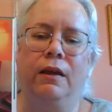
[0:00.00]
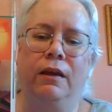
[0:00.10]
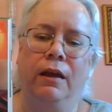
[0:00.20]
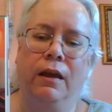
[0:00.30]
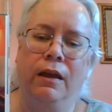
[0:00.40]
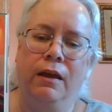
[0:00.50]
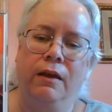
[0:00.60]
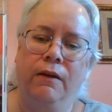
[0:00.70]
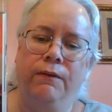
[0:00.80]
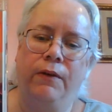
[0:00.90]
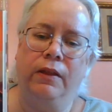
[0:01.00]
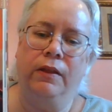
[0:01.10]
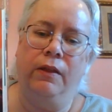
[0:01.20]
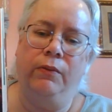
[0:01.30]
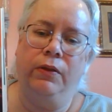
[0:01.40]
I fell
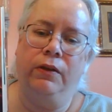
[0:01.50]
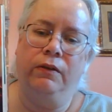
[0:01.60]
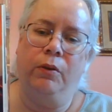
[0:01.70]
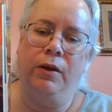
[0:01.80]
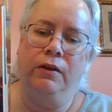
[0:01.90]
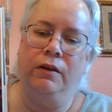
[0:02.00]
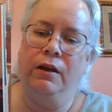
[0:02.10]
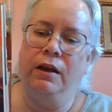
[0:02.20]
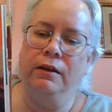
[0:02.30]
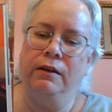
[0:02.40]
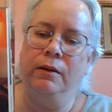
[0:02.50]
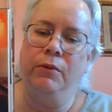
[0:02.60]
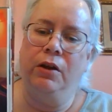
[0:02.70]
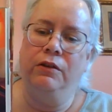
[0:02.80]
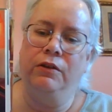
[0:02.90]
in love with it so much. I ended up
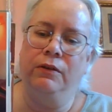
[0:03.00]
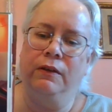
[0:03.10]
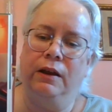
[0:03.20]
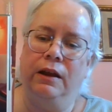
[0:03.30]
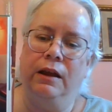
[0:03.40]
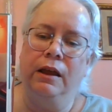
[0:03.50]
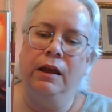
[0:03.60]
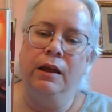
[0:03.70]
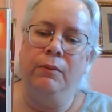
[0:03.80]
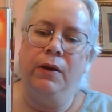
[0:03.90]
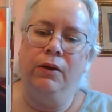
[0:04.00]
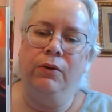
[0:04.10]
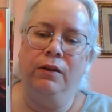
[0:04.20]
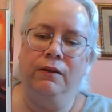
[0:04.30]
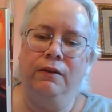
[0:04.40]
not choosing it, but you
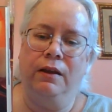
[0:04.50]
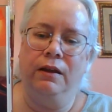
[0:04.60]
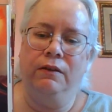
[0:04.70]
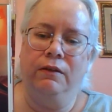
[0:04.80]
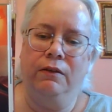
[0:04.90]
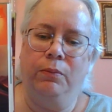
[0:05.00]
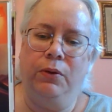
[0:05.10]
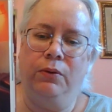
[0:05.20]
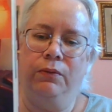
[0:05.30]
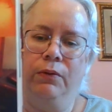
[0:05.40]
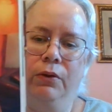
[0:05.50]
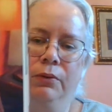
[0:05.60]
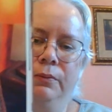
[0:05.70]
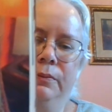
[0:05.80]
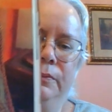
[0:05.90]
can see it's just beautiful.